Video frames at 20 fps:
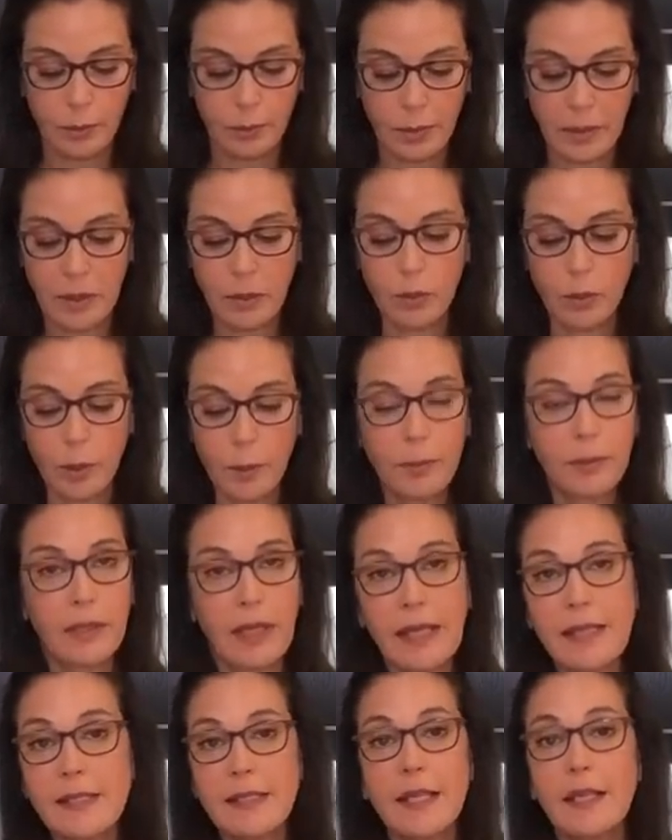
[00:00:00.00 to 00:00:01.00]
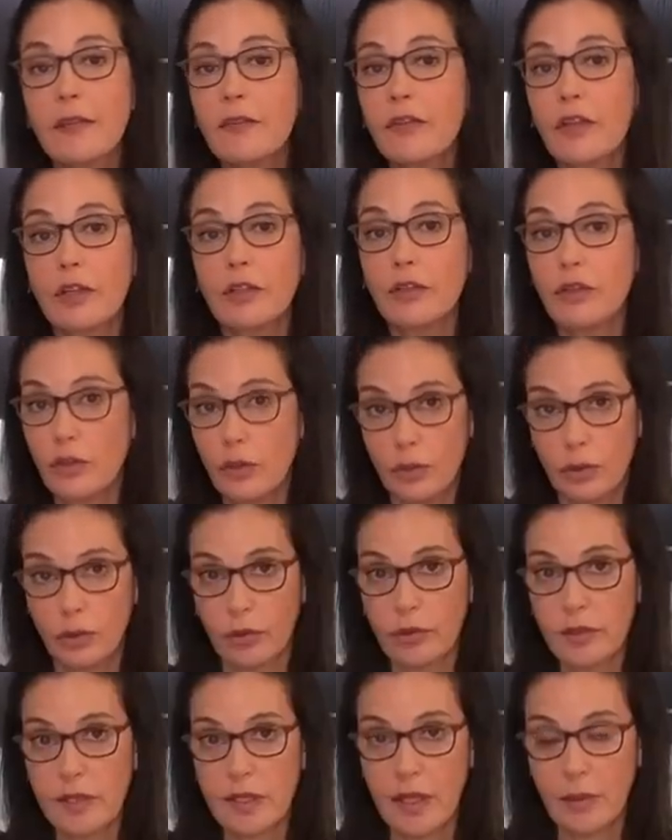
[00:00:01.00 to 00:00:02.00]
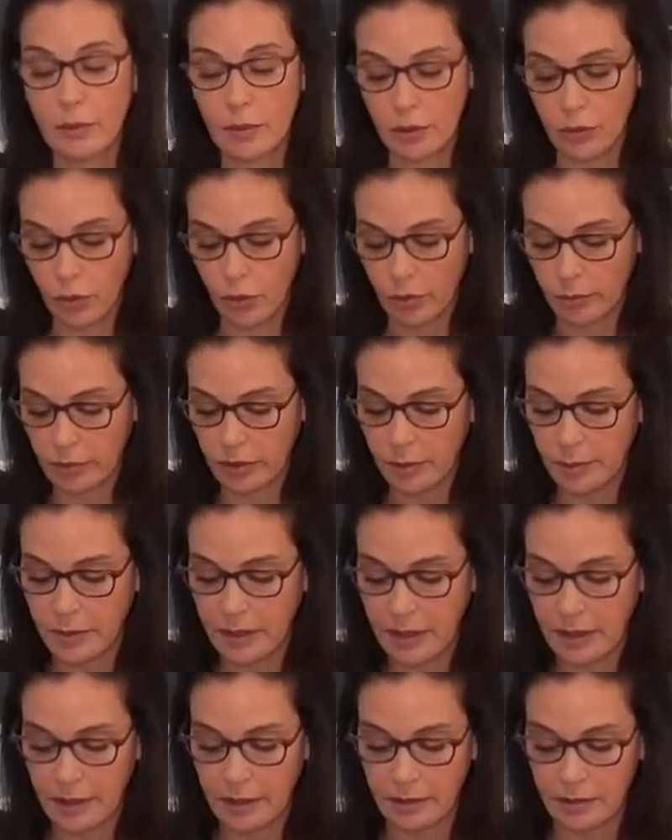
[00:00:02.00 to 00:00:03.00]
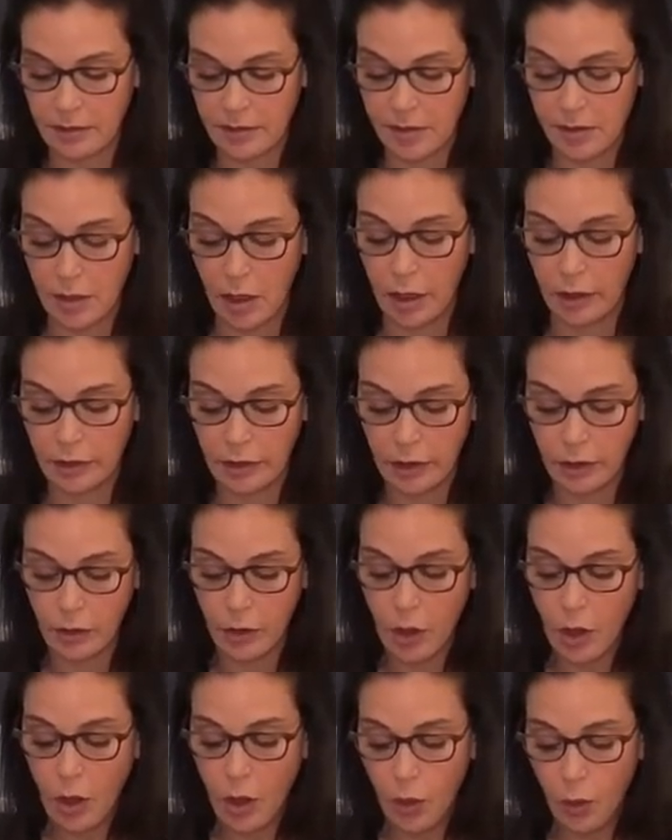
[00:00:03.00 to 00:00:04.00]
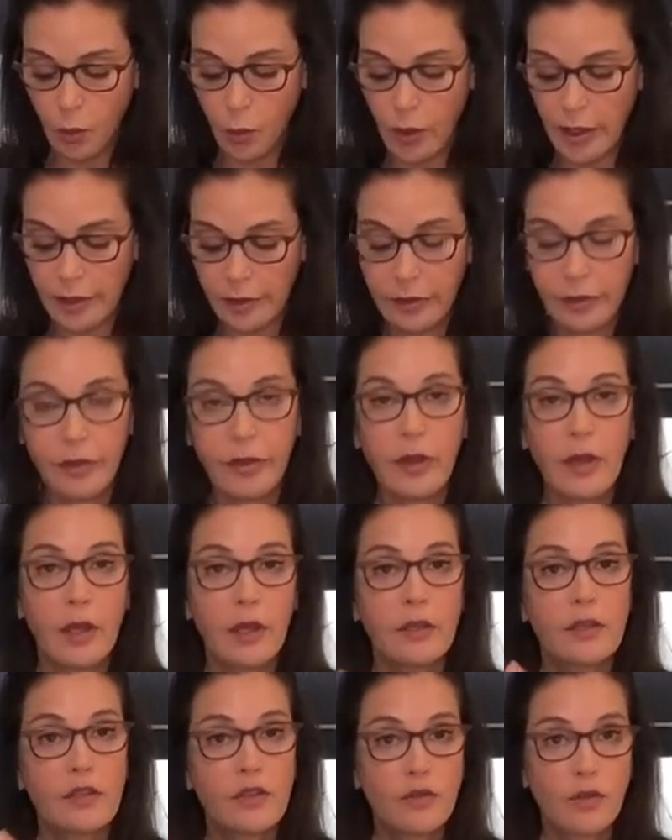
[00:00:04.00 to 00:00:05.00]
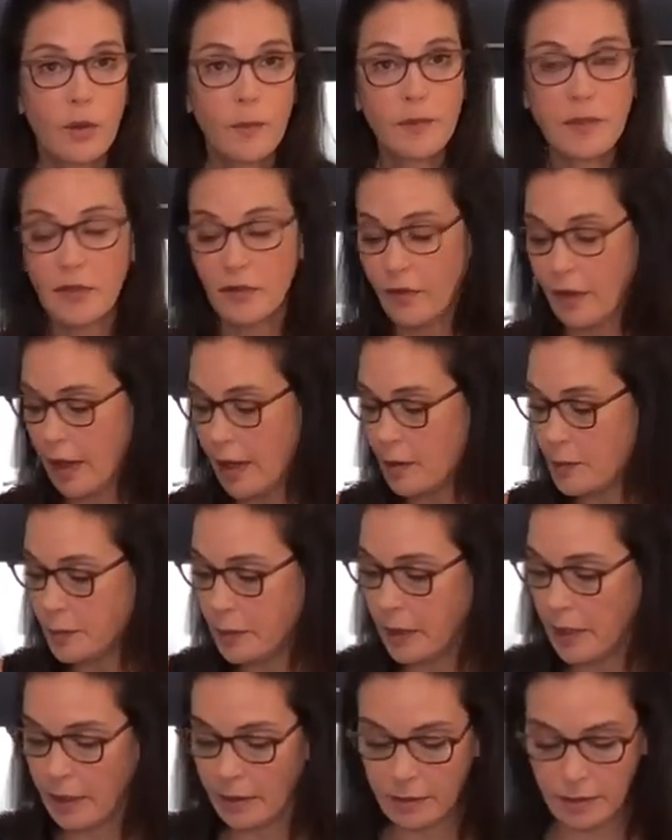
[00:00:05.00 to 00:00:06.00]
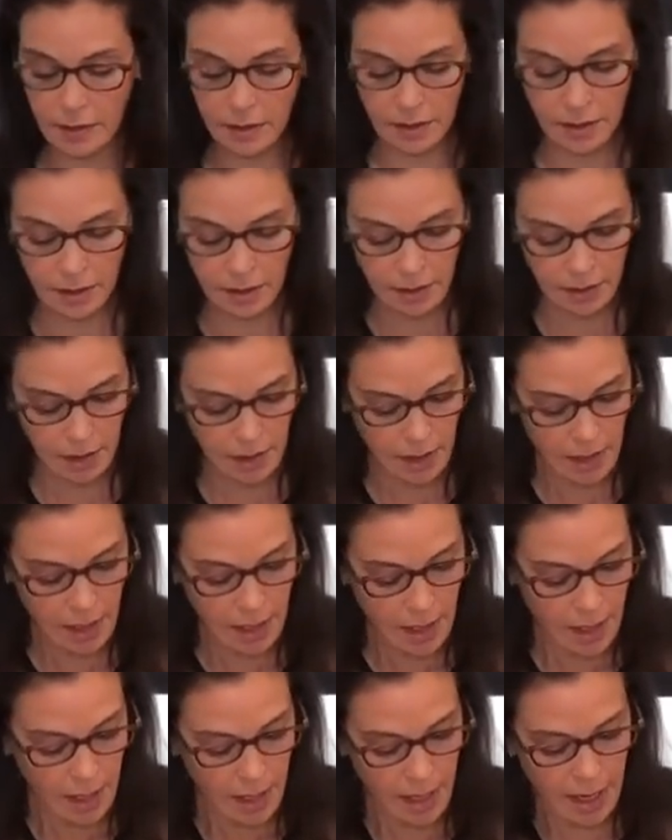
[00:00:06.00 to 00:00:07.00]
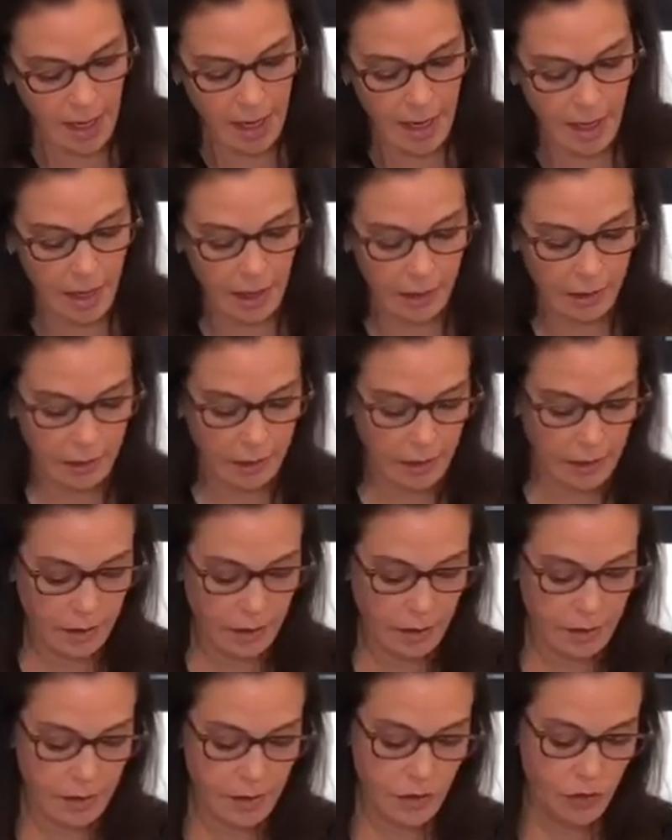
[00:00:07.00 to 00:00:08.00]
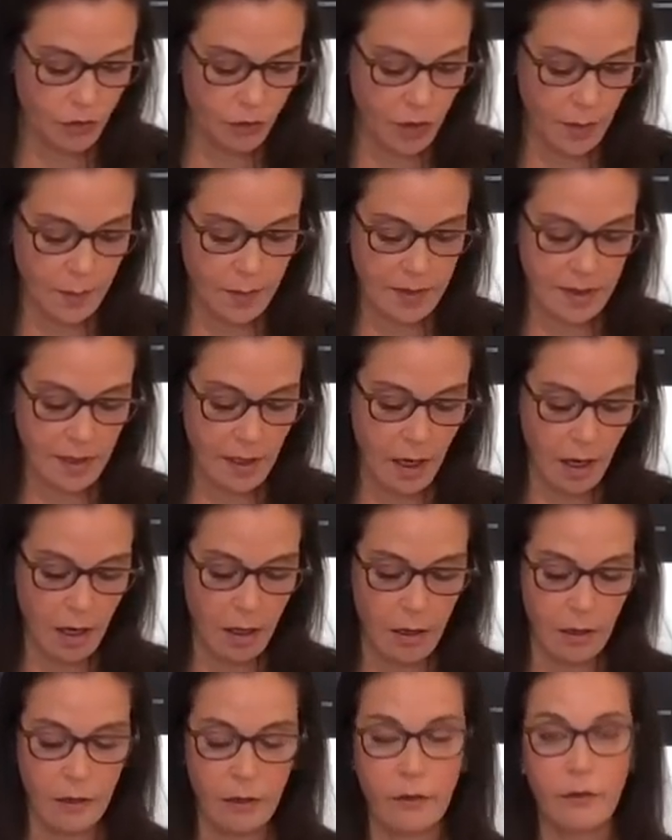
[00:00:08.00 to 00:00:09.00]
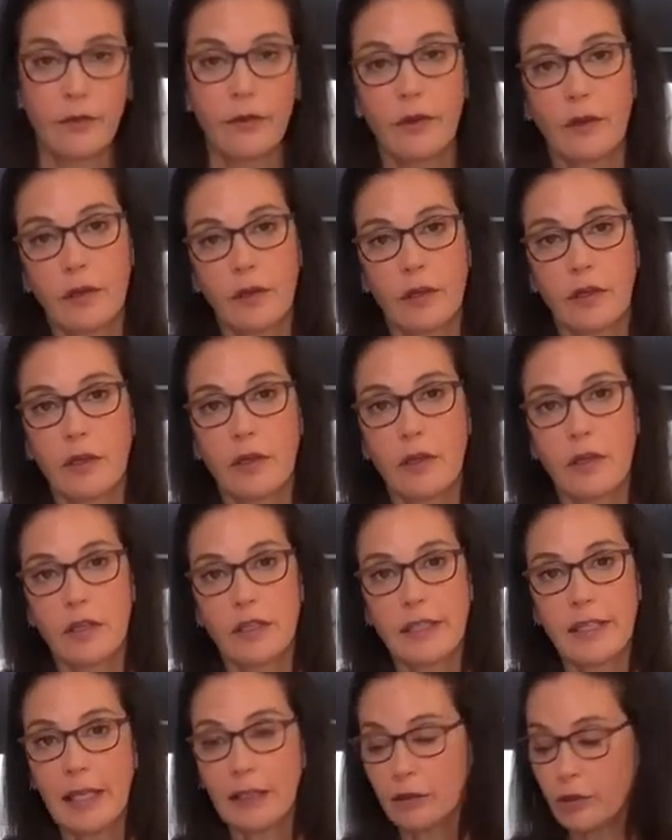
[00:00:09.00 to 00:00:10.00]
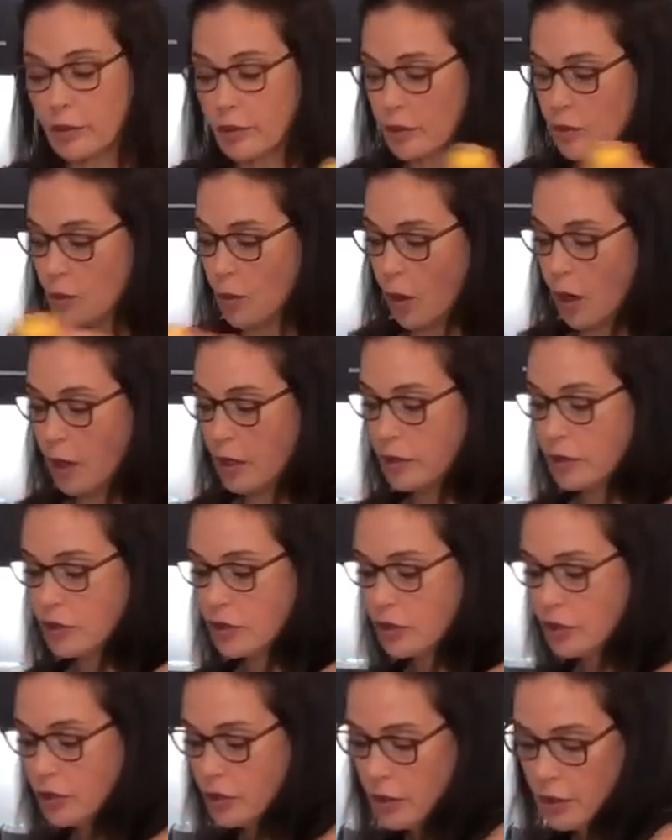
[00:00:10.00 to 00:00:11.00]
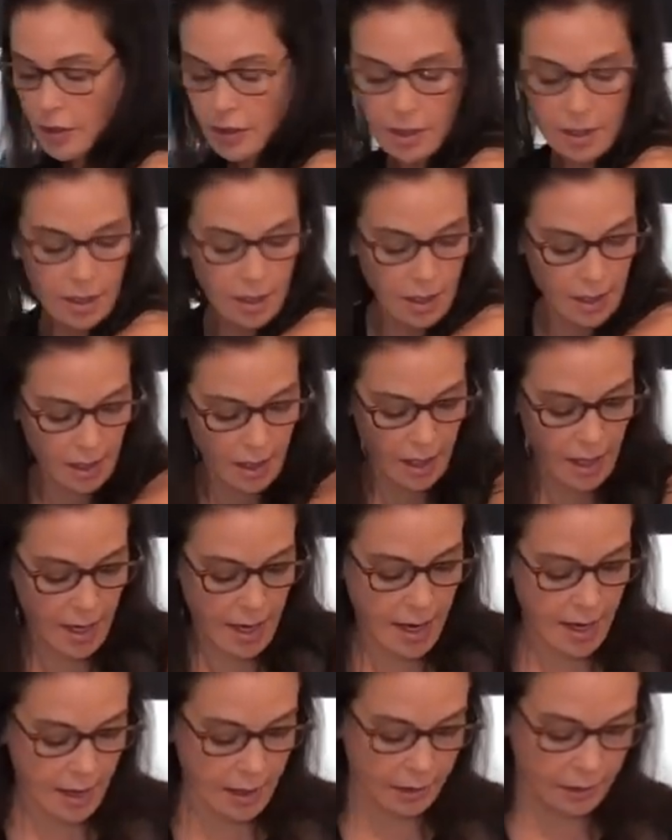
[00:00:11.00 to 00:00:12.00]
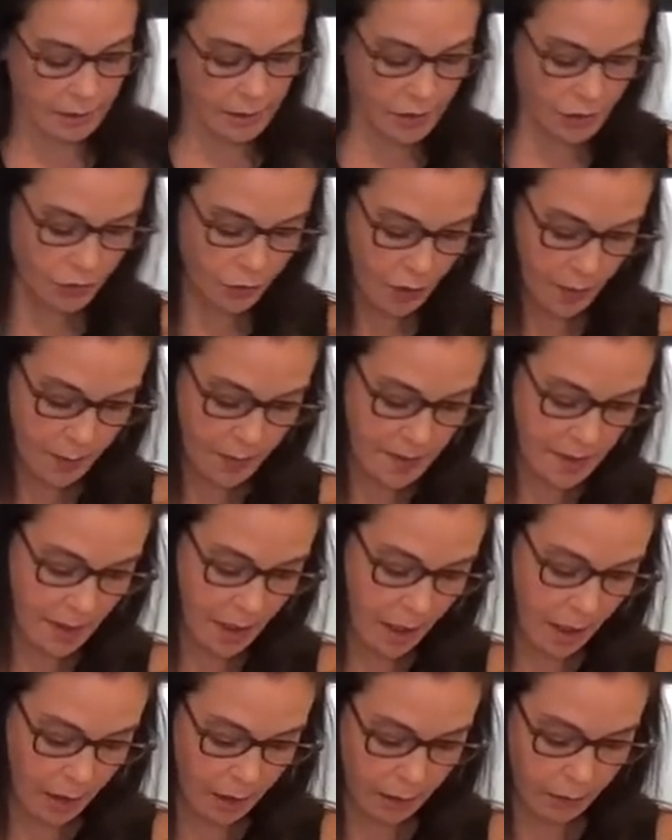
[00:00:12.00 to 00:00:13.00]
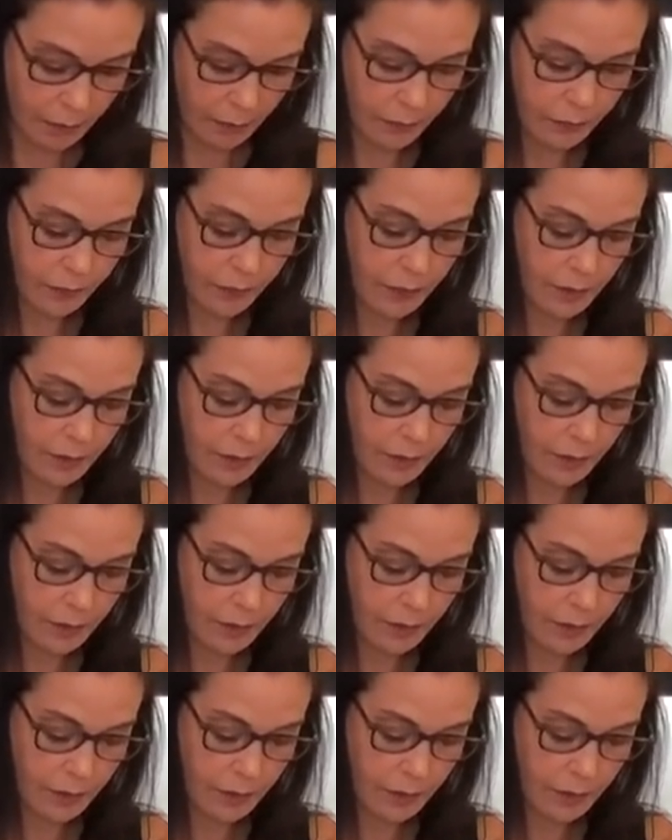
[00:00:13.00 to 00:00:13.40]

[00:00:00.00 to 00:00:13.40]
be replacing the noodles that would normally be in a lasagna with strips of eggplant and strips of yellow squash and strips of